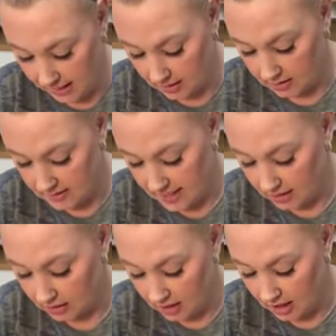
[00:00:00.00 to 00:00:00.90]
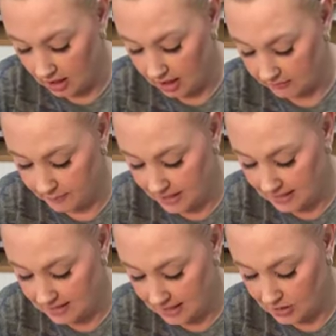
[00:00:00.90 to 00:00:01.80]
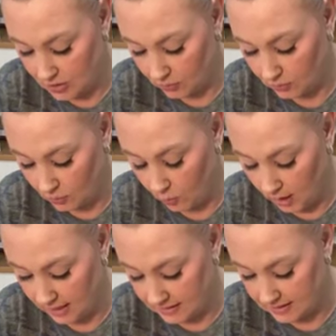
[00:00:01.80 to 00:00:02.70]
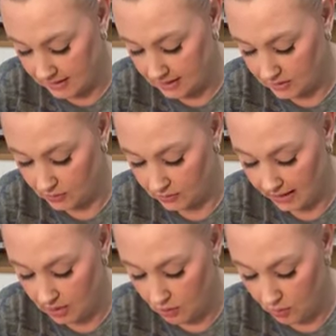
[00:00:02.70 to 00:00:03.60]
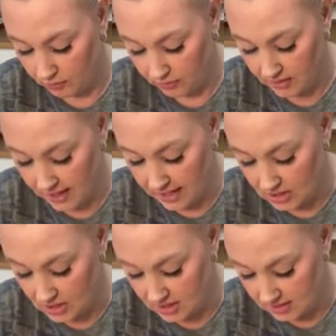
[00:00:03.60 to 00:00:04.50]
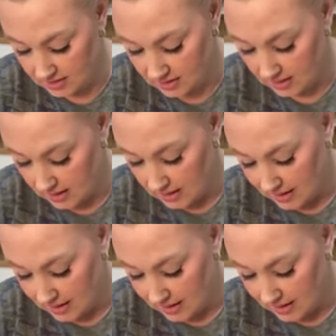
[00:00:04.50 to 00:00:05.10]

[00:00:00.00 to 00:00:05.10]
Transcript: like take a lot off because I don't want it to like go over the edges.